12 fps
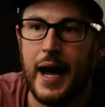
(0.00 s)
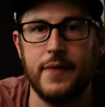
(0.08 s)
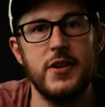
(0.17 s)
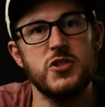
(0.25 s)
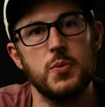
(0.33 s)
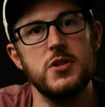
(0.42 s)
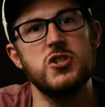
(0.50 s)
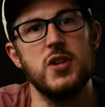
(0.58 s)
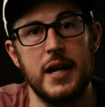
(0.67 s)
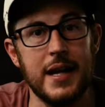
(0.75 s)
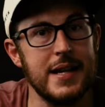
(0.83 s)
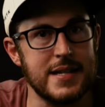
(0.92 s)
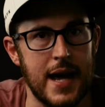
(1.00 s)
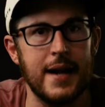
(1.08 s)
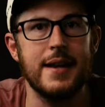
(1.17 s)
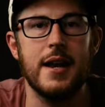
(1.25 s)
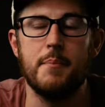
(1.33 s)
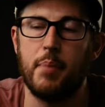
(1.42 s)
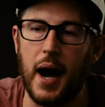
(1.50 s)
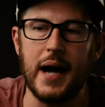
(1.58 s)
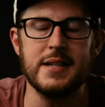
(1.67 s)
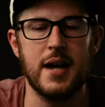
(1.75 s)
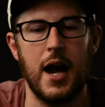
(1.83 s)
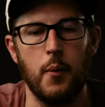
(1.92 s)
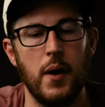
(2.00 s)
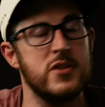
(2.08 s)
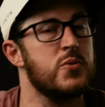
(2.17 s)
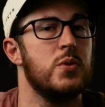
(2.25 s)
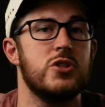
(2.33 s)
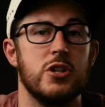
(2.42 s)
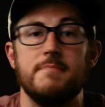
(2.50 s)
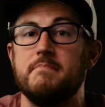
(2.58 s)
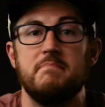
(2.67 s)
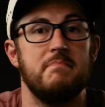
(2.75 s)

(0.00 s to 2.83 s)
And this one is edited by Ti West, which